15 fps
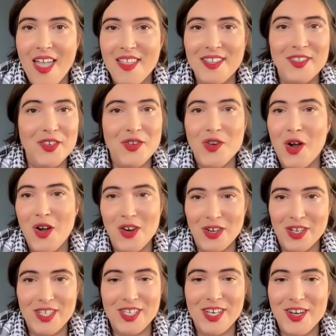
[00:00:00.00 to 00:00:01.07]
is
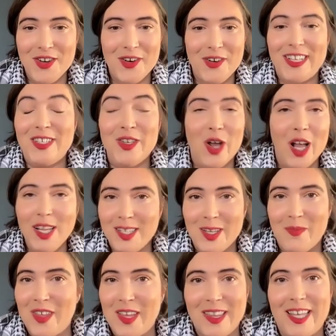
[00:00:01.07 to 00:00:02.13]
not, you know, is not
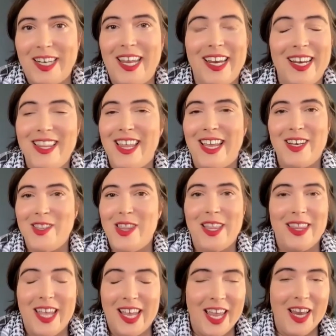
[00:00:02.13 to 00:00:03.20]
something that can
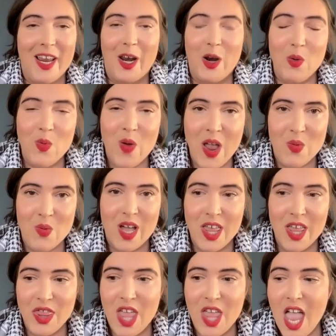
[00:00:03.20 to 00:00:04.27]
that they can get away
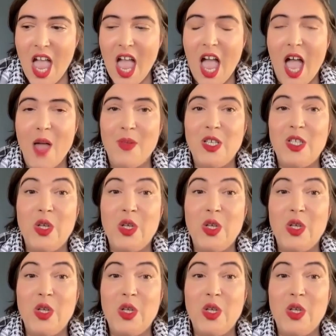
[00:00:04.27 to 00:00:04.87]
with.